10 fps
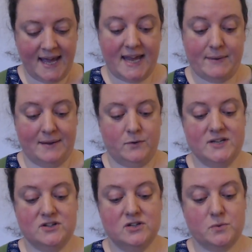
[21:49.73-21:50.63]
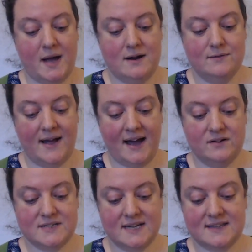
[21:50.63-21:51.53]
Anyway, question 12. How
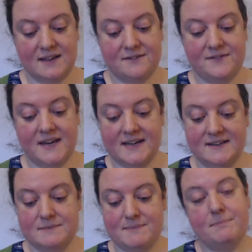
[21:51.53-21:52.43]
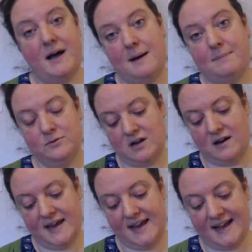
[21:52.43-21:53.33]
did the Phoenicans make purple dye?